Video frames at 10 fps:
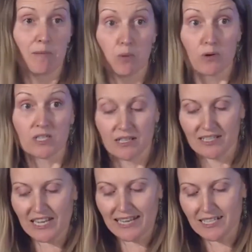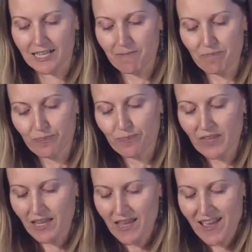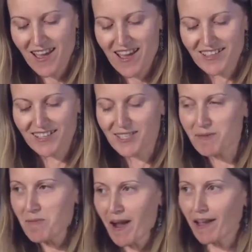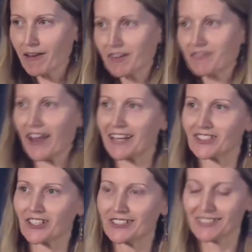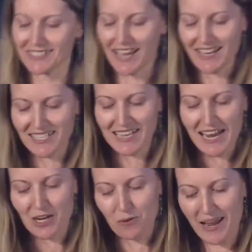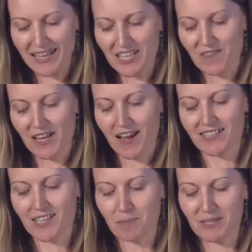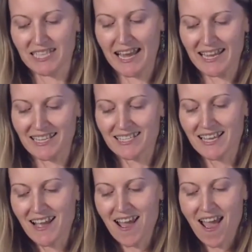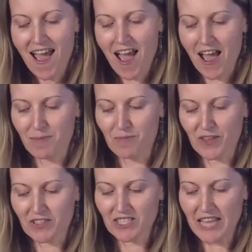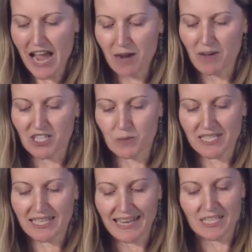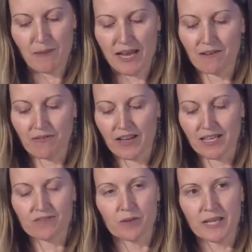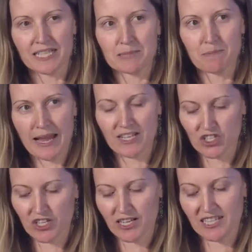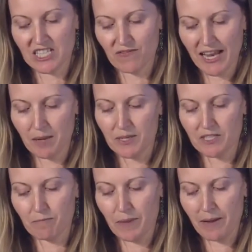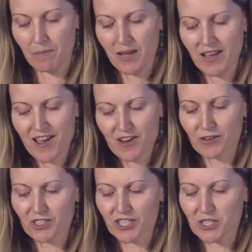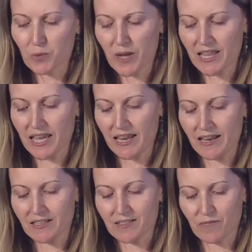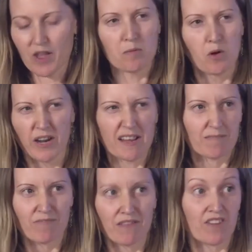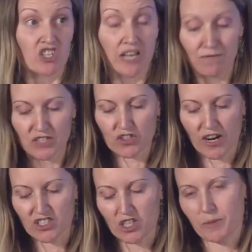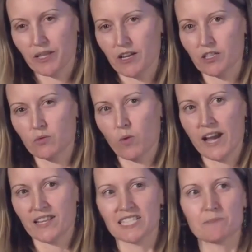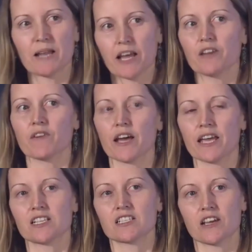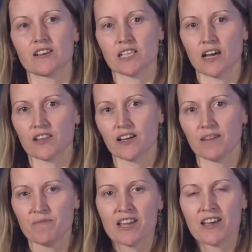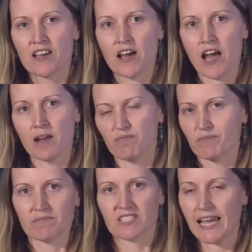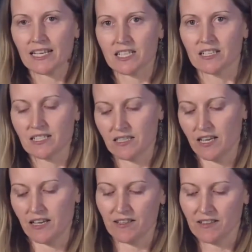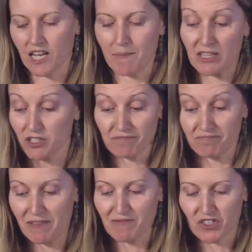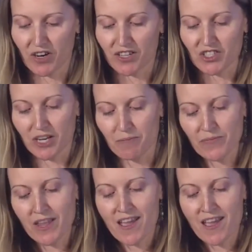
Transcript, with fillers: important agenda. So some of my own reflections and takeaways over the last couple of days um, are just how much we stand to benefit from the expansion and the development of BIM, not just within a more efficient infrastructure, but those white, the spillover into those other um, sectors that, that come out of infrastructure.